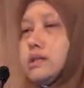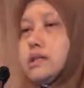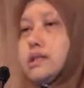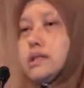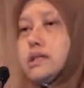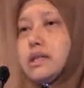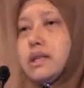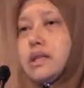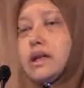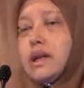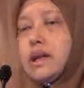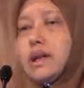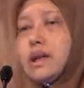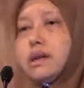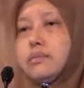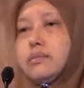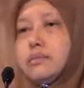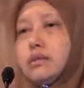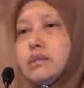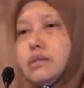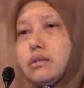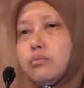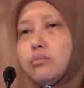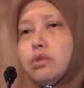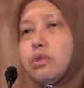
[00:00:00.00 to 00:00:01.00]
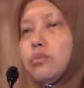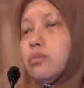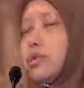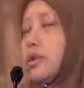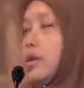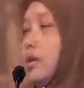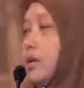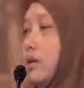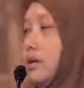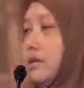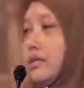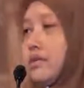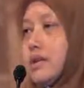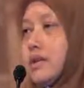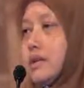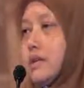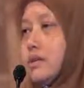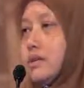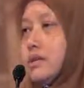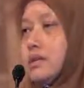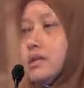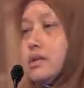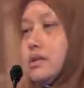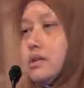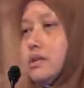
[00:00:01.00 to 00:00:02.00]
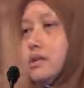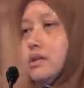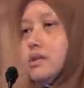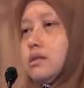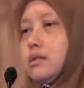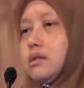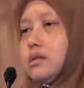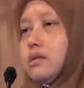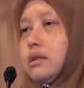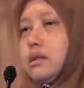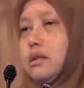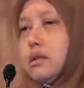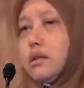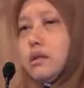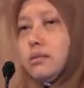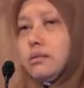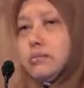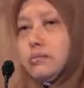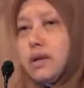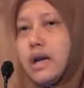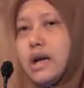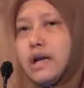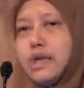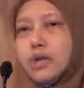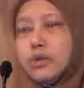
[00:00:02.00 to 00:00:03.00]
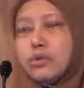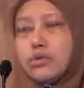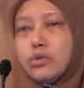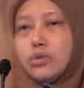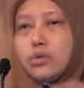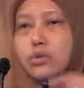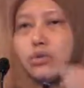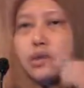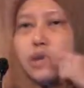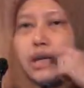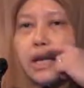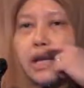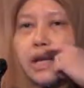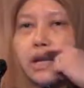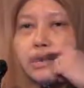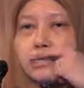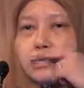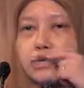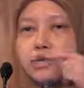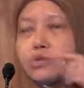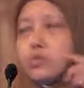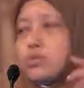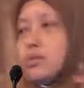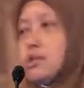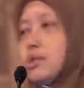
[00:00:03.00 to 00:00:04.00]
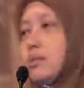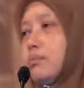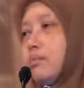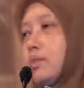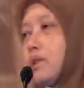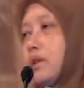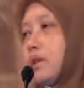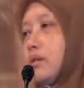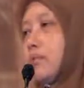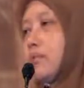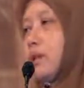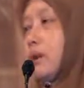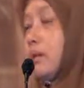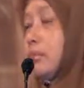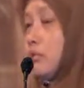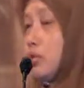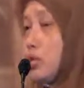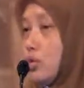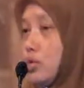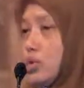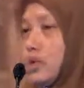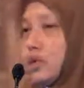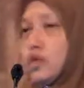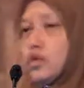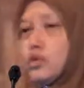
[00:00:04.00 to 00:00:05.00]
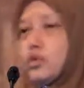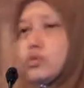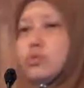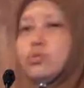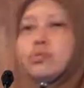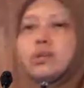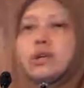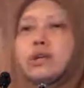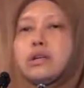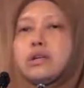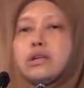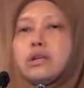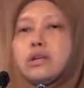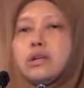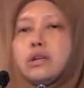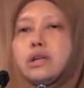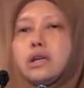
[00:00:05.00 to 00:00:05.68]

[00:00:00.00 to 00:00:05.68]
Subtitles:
They say, I am someone with a lot of assets. I do know that I have to do something, but I'm not quite sure what.